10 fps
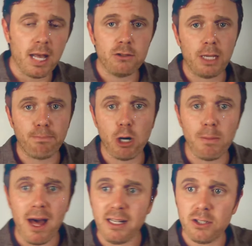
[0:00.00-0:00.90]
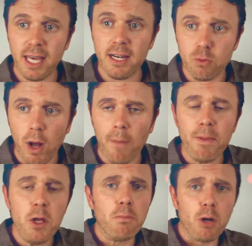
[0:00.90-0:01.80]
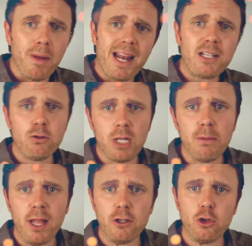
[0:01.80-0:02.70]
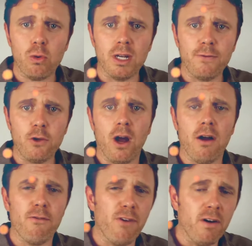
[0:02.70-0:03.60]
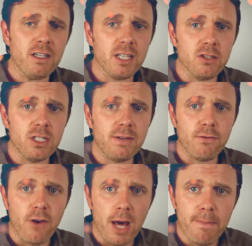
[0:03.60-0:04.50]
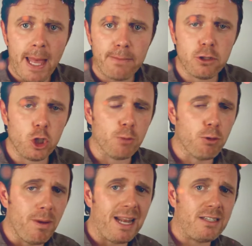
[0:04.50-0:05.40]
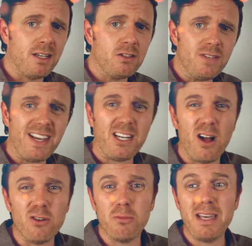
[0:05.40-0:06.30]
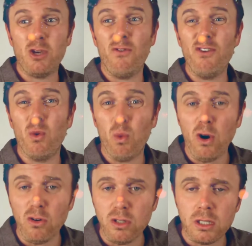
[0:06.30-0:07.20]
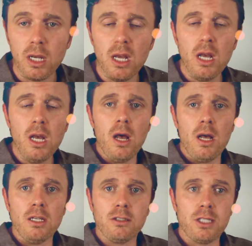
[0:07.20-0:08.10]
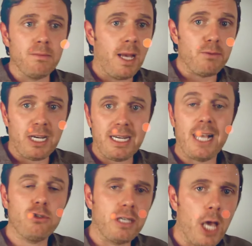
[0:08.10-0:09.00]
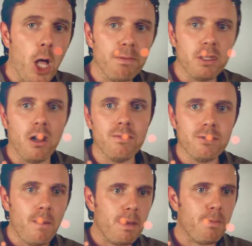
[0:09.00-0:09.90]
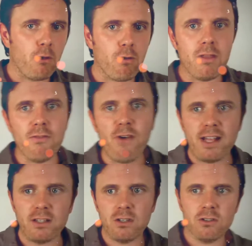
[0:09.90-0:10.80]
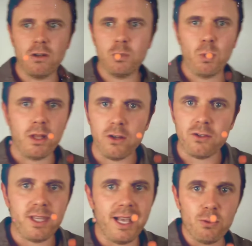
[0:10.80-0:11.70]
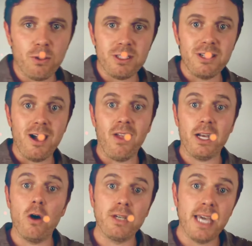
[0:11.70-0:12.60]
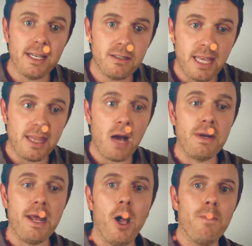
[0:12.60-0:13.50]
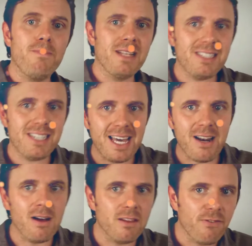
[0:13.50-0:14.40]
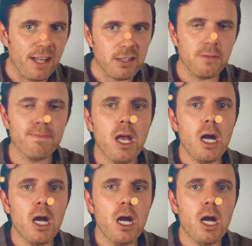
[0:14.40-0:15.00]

Actually, probiotics can as well. Probiotics are a double-edged sword. If you are very sensitive to FODMAPs and you're probiotic sensitive, it can also make you feel worse. Sometimes it can actually help it though. Some people are on the fence. And so it's one of those things where it's not like, oh, yes, that would help. It's kind of on the fence.